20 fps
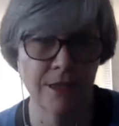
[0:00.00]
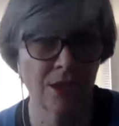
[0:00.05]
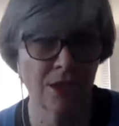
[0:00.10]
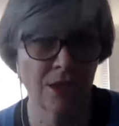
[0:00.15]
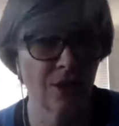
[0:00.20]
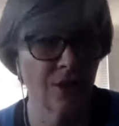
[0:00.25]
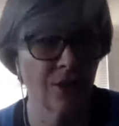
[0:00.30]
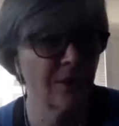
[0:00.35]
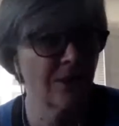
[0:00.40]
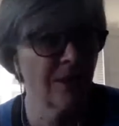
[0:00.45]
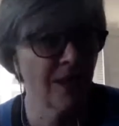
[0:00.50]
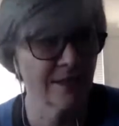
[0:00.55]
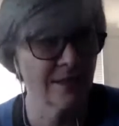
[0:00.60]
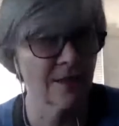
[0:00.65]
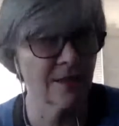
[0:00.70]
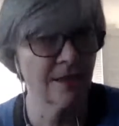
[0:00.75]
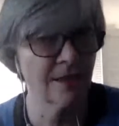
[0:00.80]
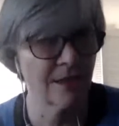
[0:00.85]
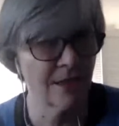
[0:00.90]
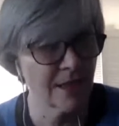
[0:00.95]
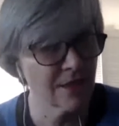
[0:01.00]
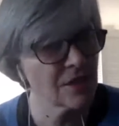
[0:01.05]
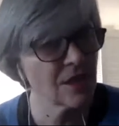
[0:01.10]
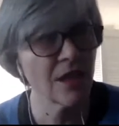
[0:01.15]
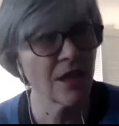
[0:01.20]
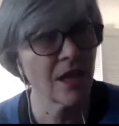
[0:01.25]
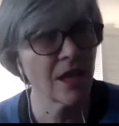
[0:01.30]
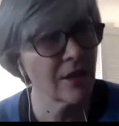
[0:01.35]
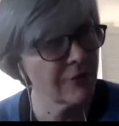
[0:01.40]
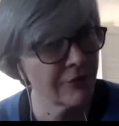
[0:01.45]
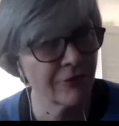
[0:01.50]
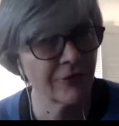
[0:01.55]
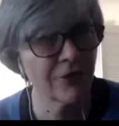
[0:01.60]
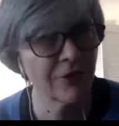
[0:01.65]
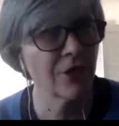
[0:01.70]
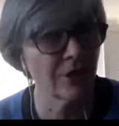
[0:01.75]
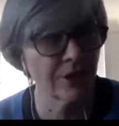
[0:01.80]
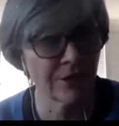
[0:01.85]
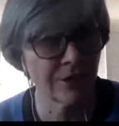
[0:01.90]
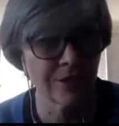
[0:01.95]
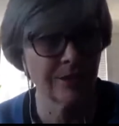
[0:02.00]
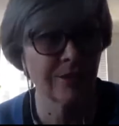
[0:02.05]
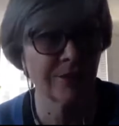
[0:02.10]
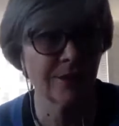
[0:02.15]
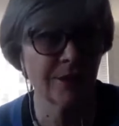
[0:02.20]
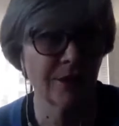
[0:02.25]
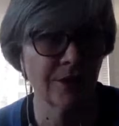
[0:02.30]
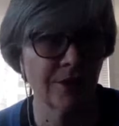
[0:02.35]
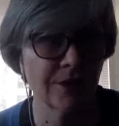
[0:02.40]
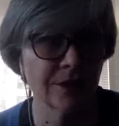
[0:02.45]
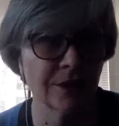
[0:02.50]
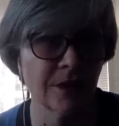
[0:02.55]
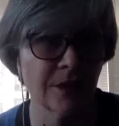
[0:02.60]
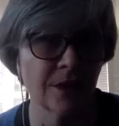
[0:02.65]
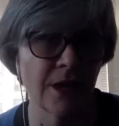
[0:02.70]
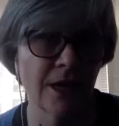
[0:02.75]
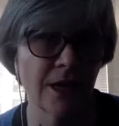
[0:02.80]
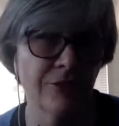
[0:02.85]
You know that there's a lot of fear. There is a no,